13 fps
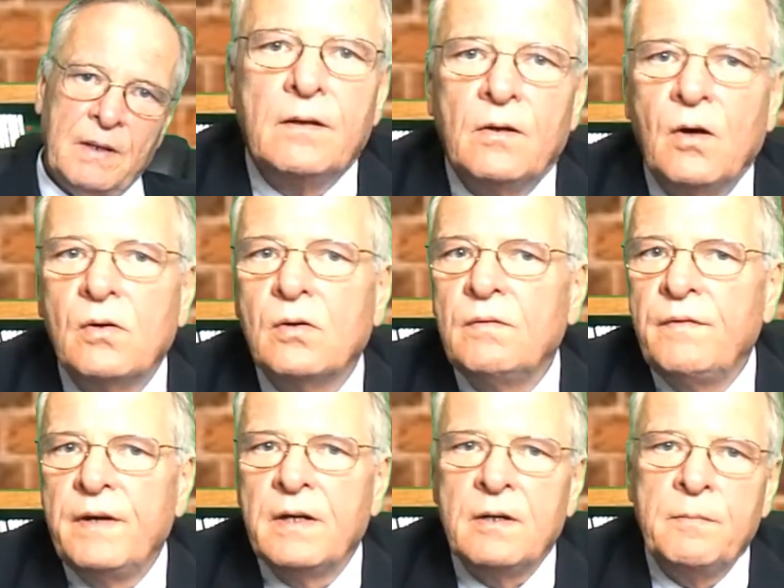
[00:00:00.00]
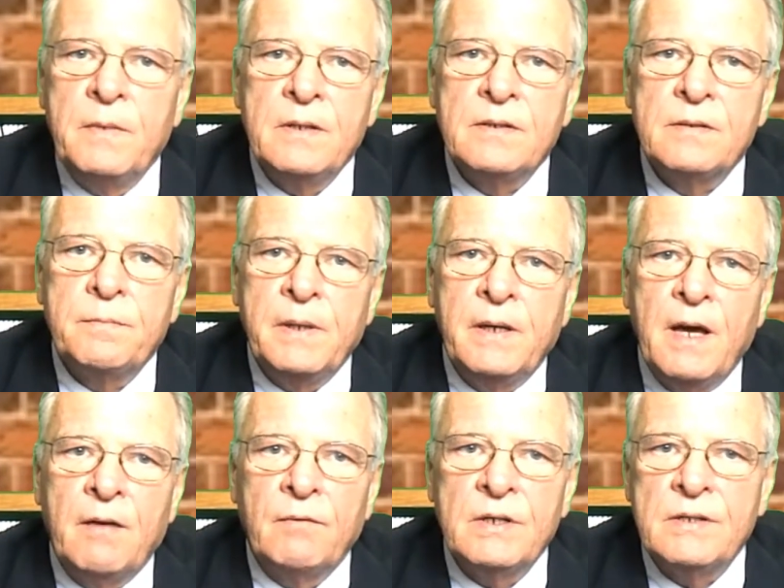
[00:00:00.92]
The local Vietnamese
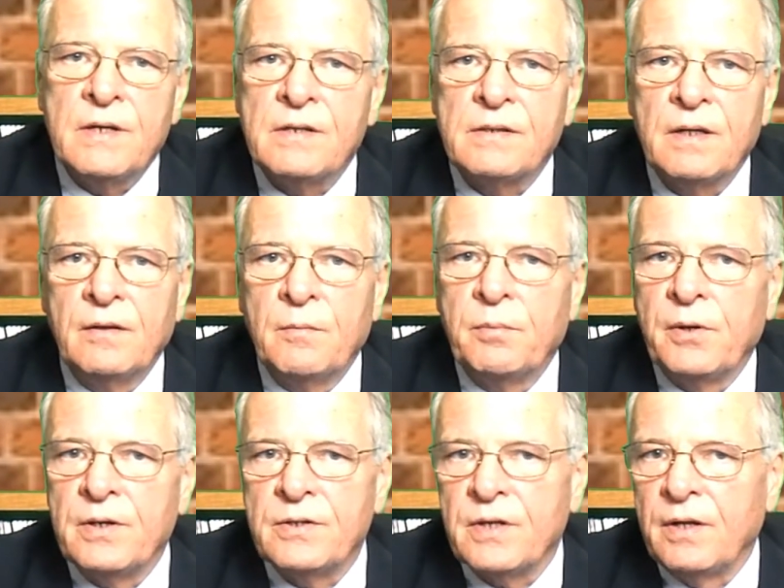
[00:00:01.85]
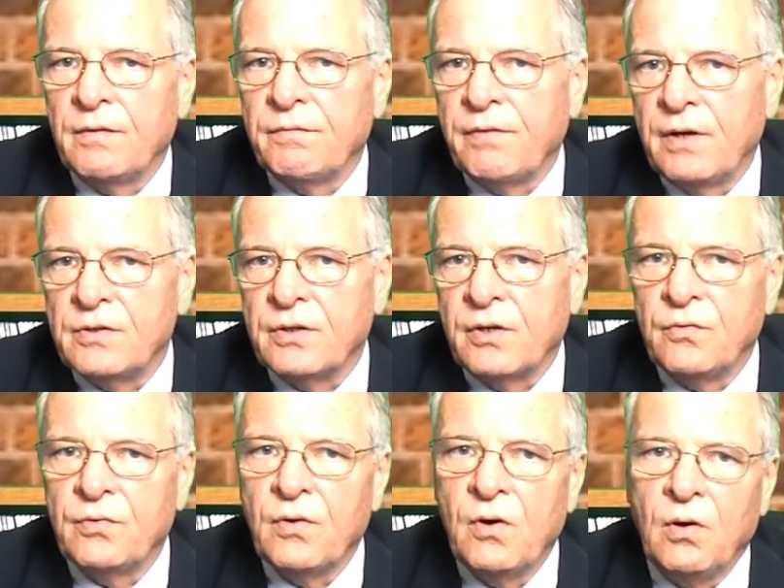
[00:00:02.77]
began resisting the British and the French
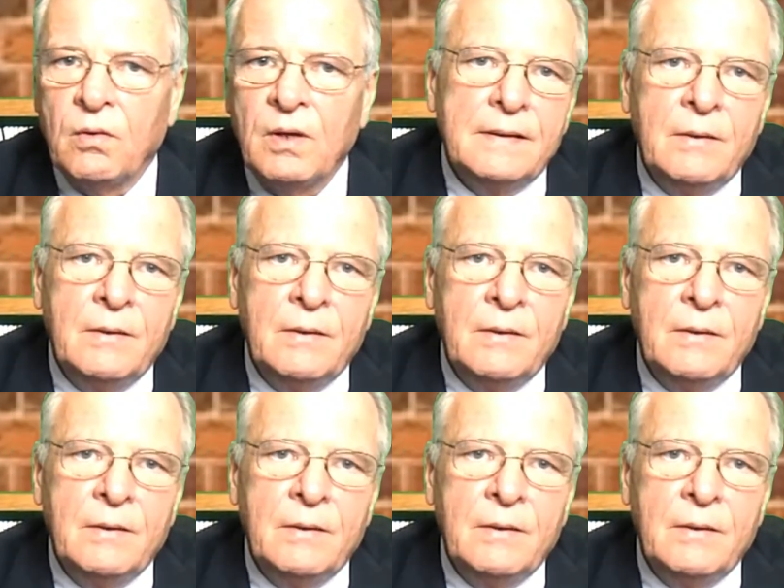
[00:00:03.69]
control.